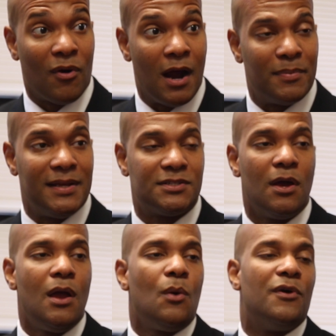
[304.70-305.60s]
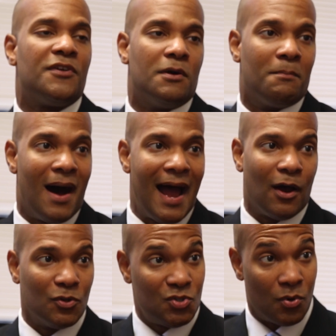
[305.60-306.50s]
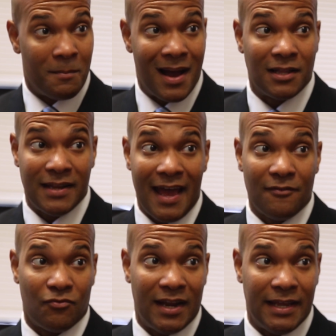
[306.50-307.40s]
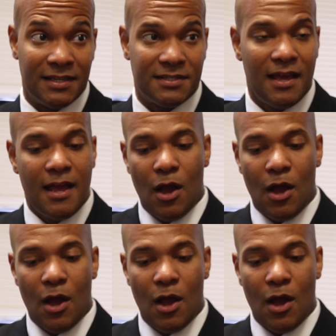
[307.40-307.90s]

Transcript: properties within a mile to a mile and a half radius,